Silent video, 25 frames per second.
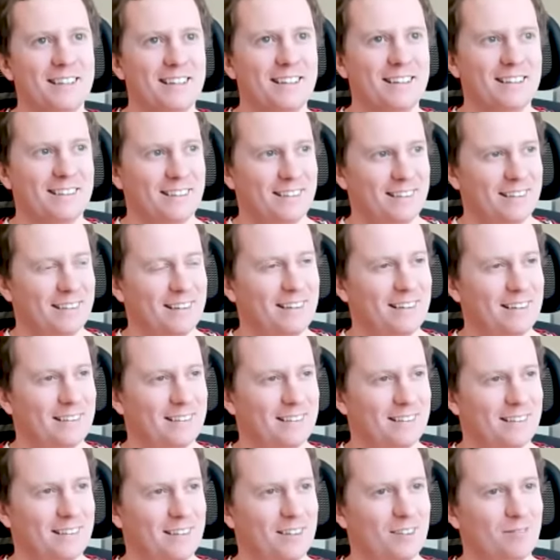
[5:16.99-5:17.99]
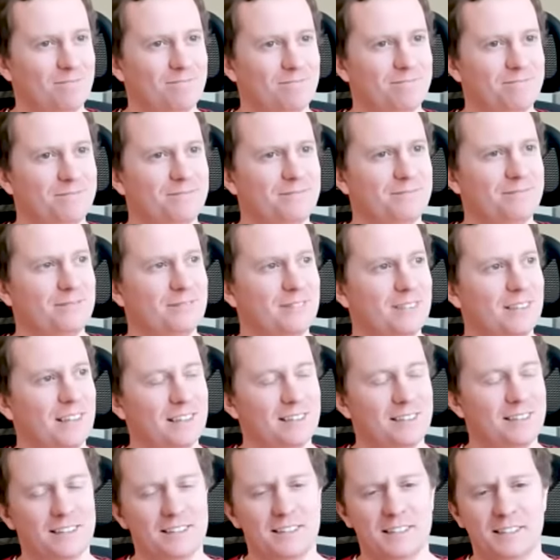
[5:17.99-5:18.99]
Like uh, I
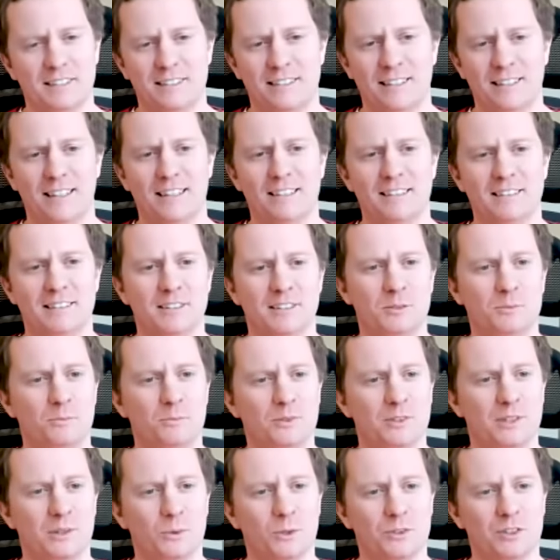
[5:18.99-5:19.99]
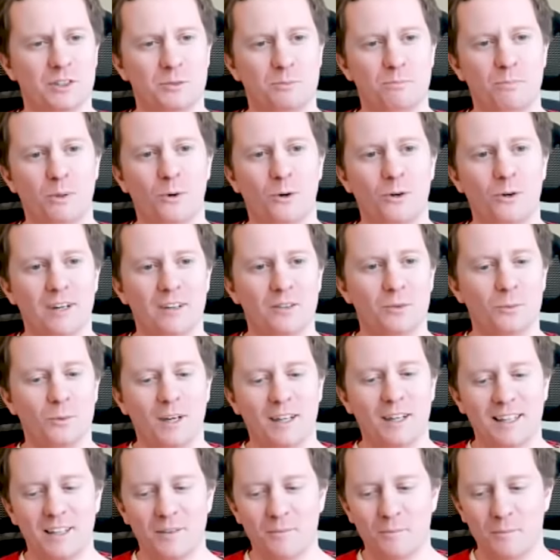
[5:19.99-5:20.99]
think she said she's, she was as poor as
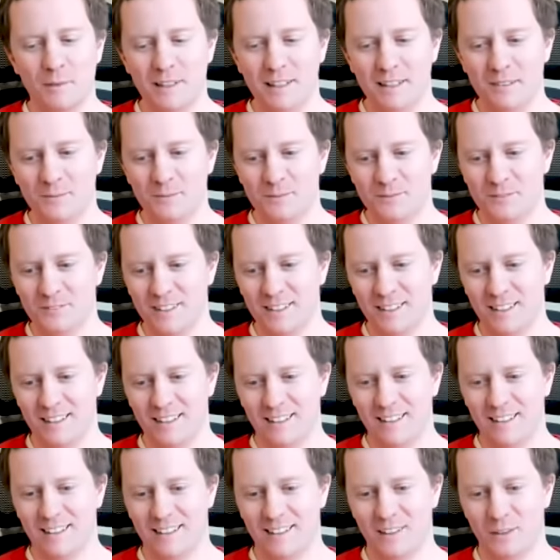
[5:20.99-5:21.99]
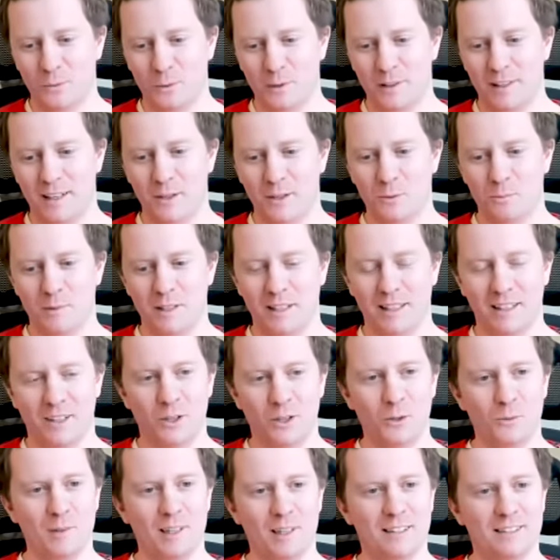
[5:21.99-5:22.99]
one can be uh, without being
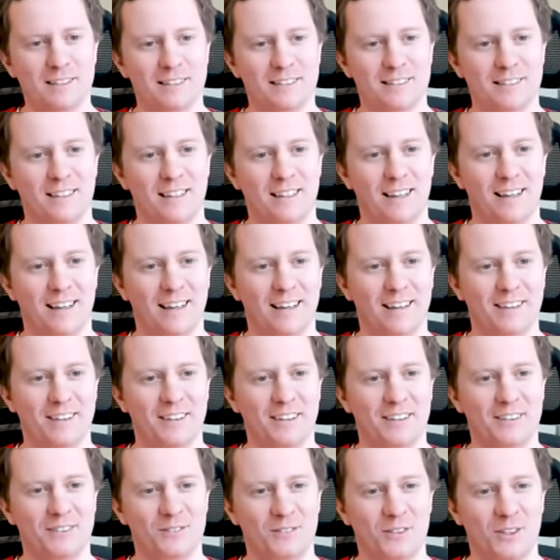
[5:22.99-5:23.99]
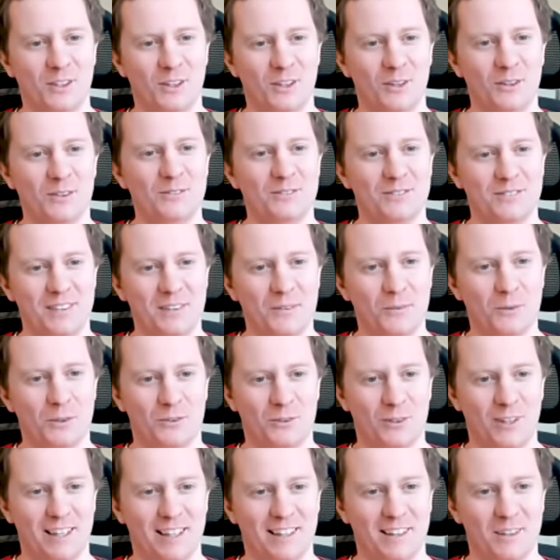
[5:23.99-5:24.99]
homeless, and you know was
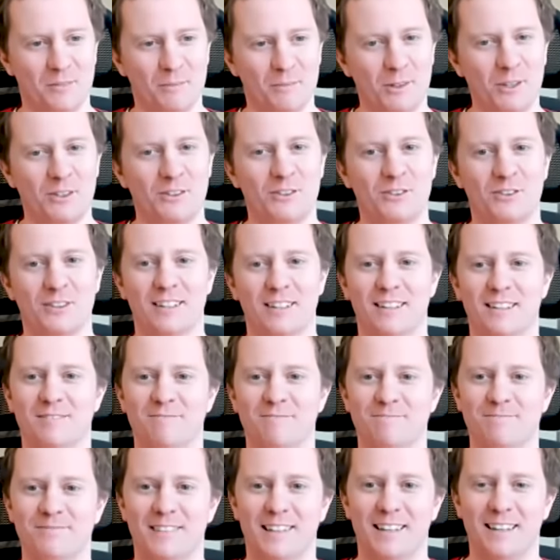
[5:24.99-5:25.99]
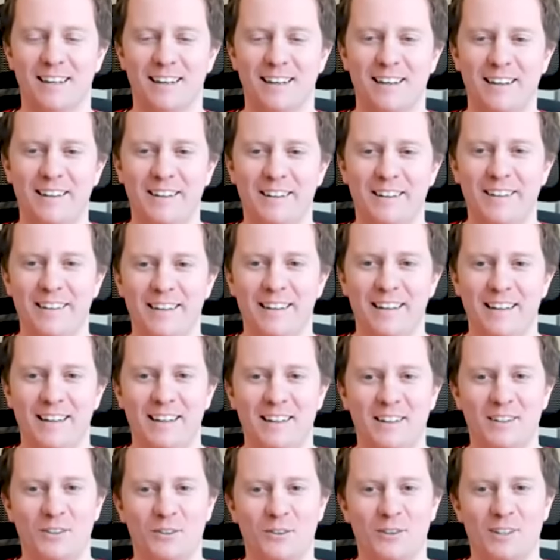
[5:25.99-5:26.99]
writing the books, and yeah,
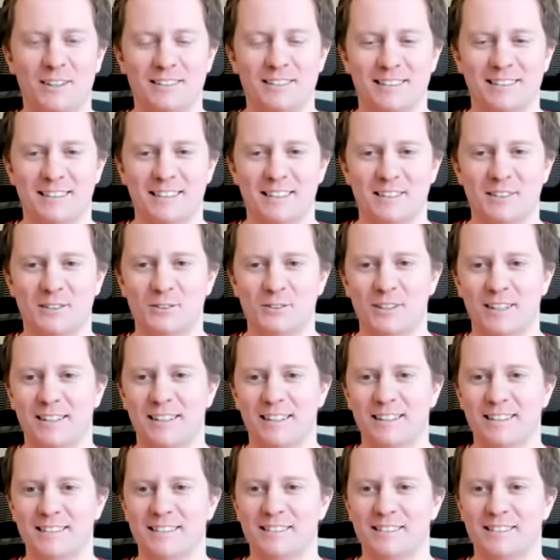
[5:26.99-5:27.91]
the rest is history, I guess.